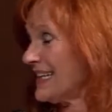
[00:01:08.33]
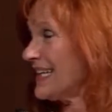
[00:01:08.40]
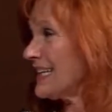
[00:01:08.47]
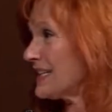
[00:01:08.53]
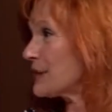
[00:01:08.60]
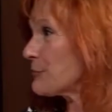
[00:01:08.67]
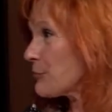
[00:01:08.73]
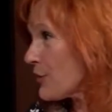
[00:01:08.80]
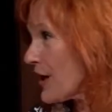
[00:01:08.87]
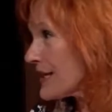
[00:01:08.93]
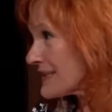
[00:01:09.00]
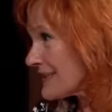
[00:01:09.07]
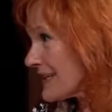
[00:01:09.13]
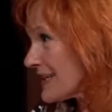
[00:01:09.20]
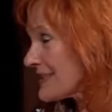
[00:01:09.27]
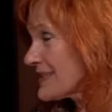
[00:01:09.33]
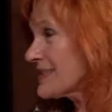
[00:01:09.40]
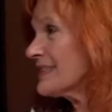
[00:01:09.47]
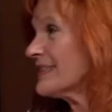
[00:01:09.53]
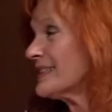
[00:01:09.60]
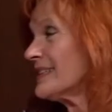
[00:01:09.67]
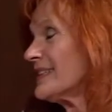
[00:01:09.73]
in the process
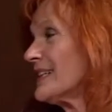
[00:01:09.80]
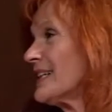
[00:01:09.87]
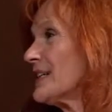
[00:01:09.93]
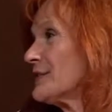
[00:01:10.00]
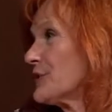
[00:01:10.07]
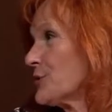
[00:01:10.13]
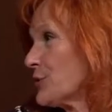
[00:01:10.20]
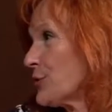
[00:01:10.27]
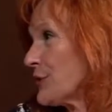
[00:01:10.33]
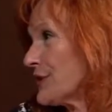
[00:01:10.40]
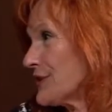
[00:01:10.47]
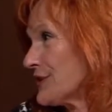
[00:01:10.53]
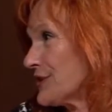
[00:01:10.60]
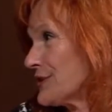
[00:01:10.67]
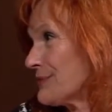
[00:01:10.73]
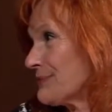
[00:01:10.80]
of storage.